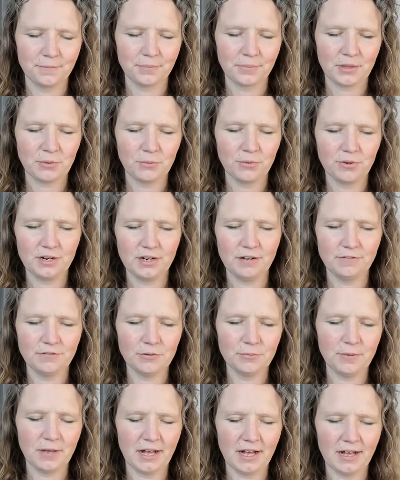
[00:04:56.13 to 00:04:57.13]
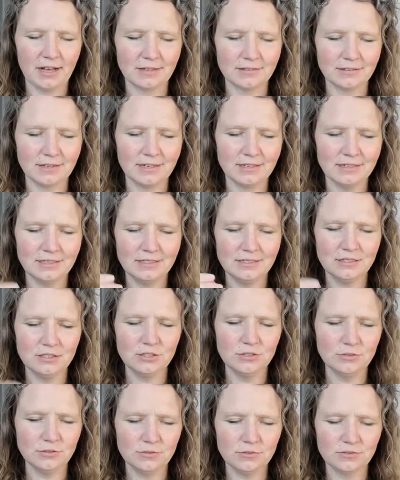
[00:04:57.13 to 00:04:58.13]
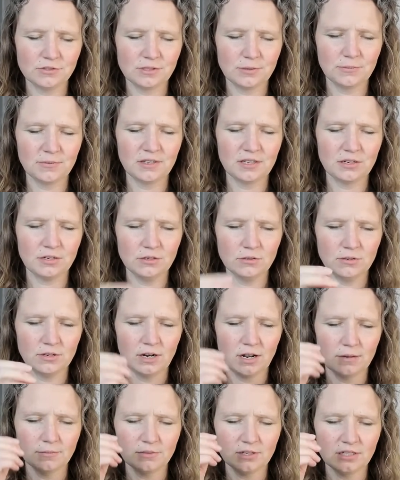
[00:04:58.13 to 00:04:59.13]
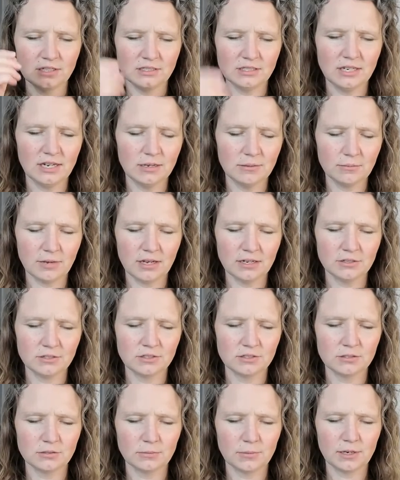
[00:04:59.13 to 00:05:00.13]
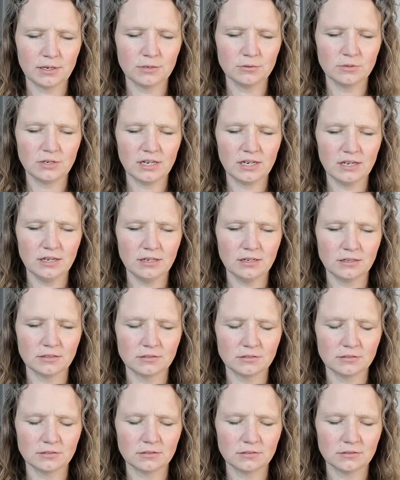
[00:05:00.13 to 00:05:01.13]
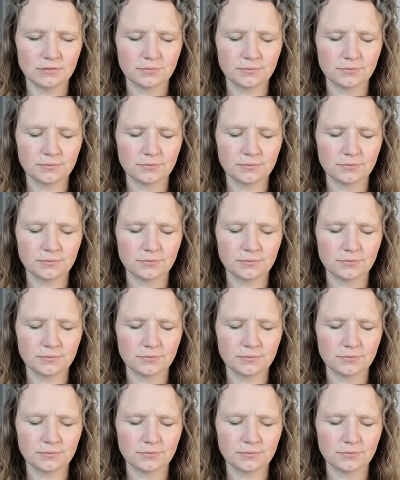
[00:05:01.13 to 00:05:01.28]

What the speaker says: Whatever path. I need something new, and I'm going to take matters into my own hands.